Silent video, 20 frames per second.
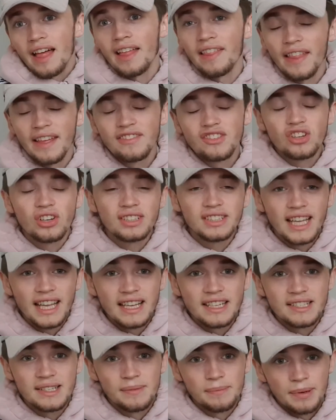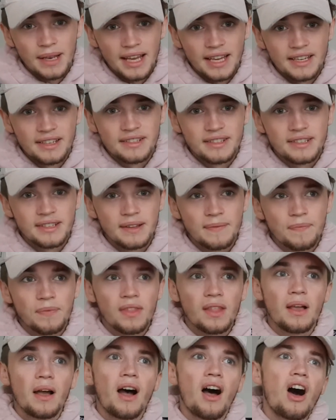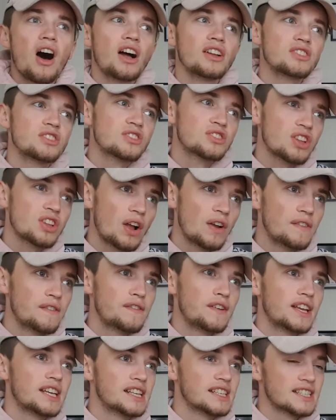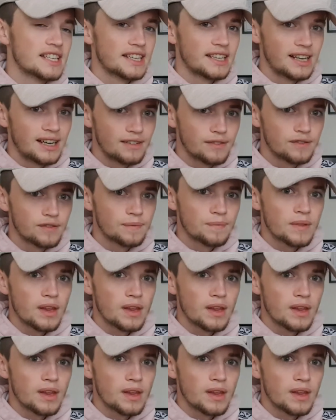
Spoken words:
They've got decent players. I just don't think it's enough.